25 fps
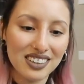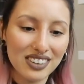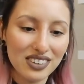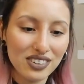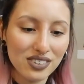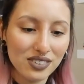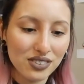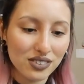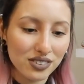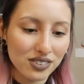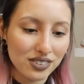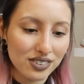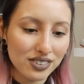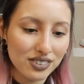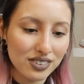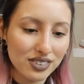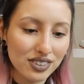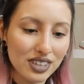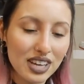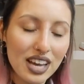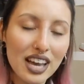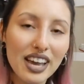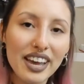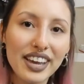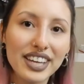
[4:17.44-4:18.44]
Oh,
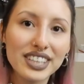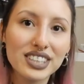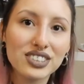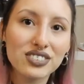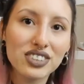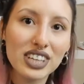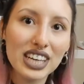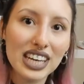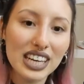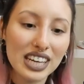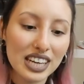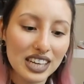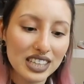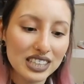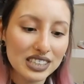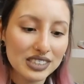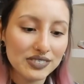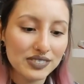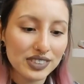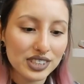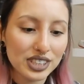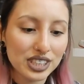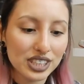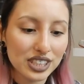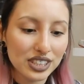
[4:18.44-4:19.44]
it's really
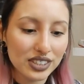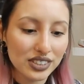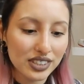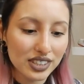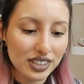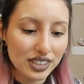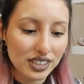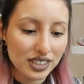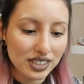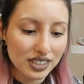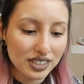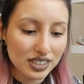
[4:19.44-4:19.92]
nice material.